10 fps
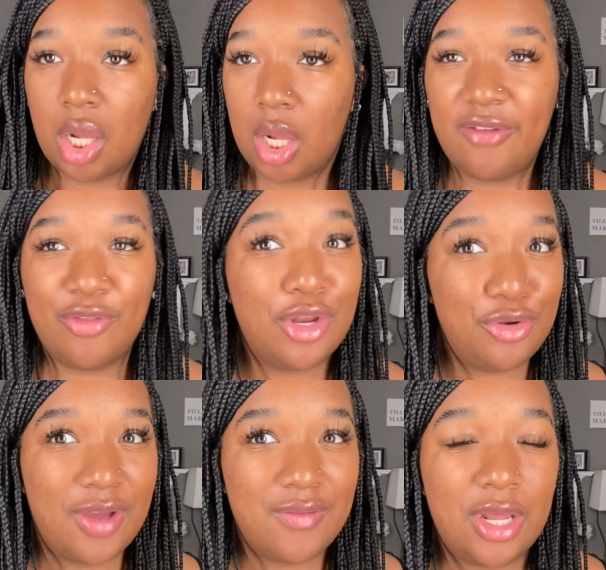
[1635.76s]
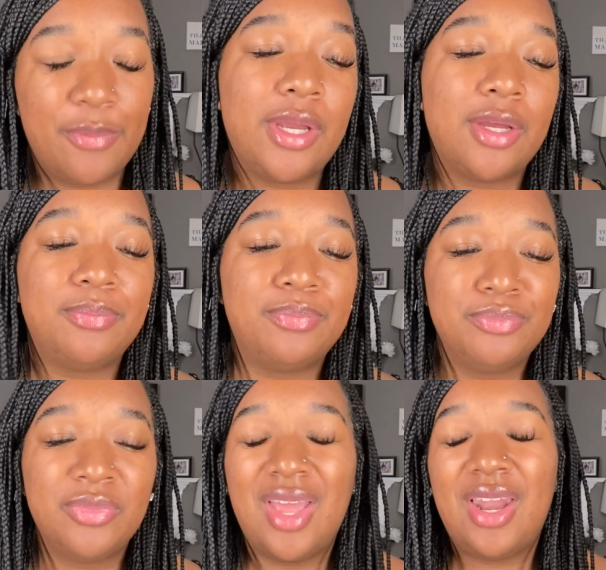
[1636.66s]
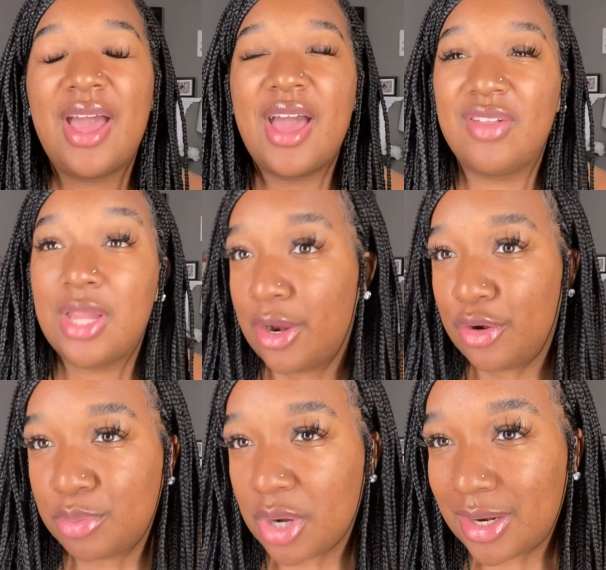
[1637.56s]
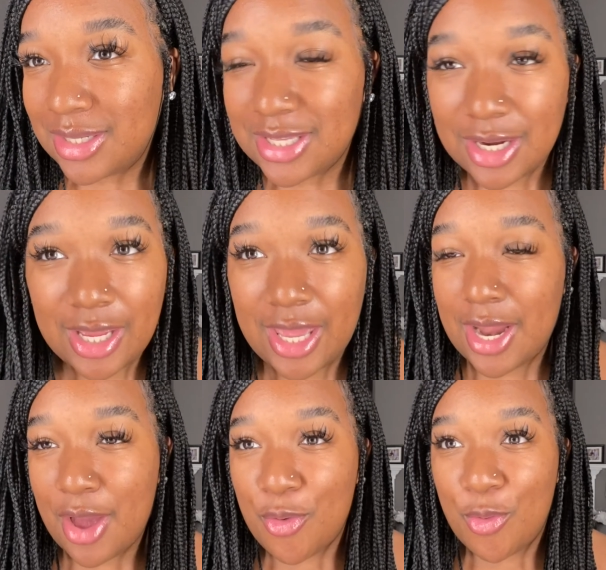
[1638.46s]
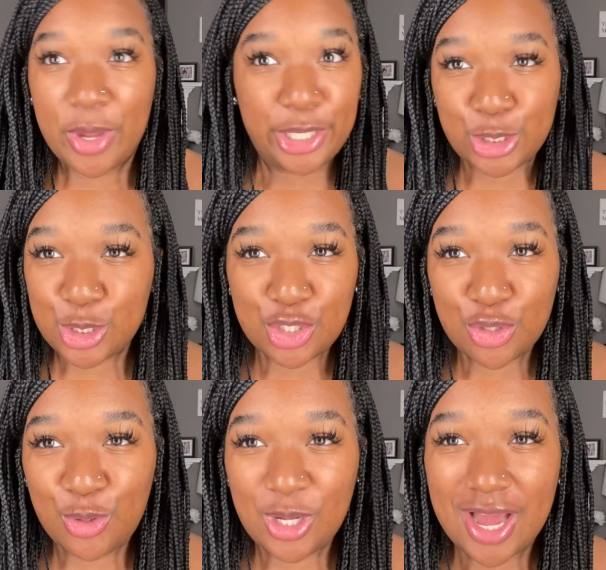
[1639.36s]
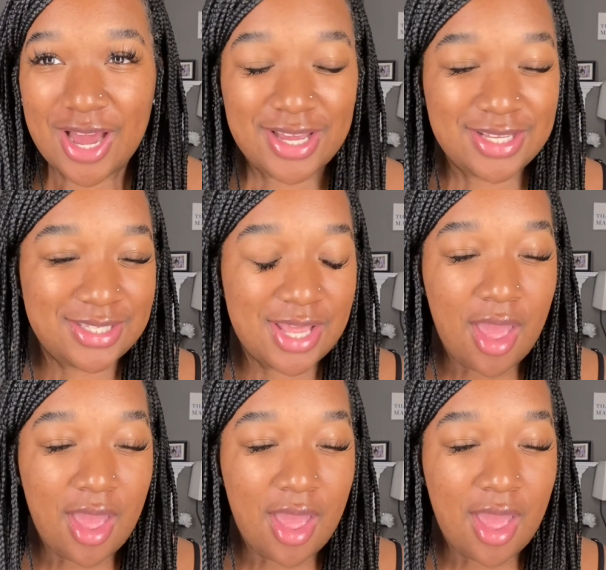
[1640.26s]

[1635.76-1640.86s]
even though I do have a lot of makeup. And I have a lot of new products that I cannot wait to show you guys.